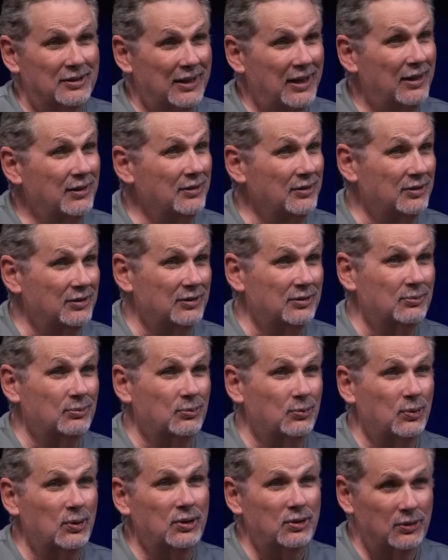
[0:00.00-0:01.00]
loudness is
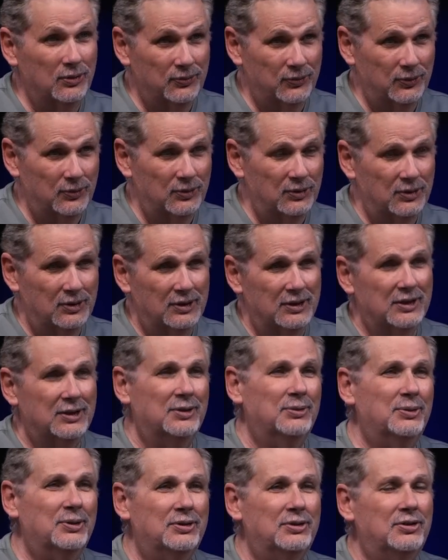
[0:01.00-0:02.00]
wonderful.
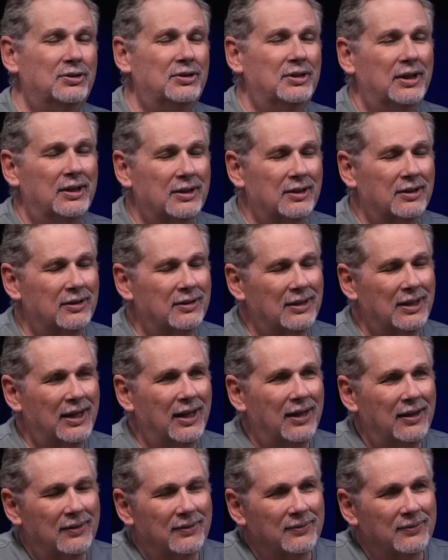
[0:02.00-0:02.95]
What's your take on that?